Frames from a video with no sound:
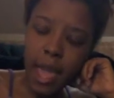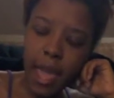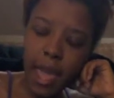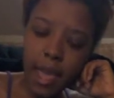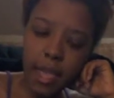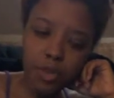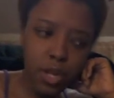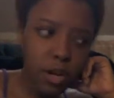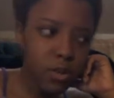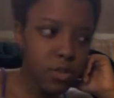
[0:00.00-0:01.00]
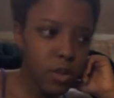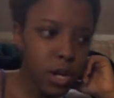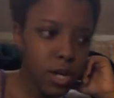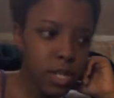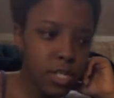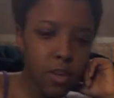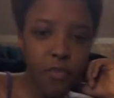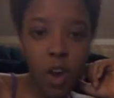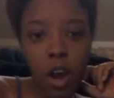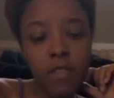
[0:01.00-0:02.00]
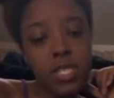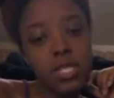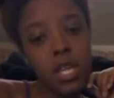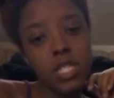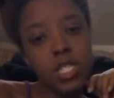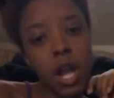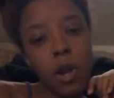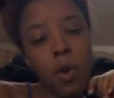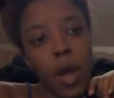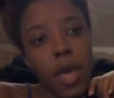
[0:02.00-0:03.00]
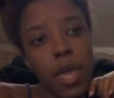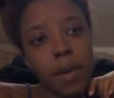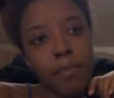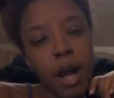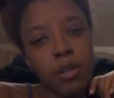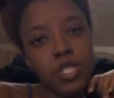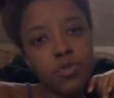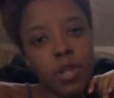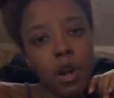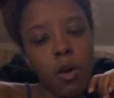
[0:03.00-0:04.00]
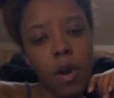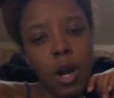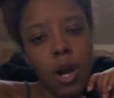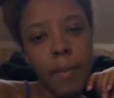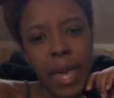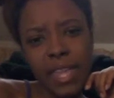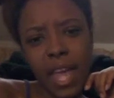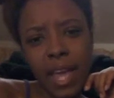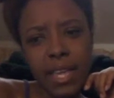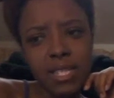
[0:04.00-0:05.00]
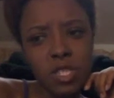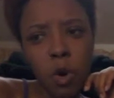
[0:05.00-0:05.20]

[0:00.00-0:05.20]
and Safari is telling Jacquay about Anais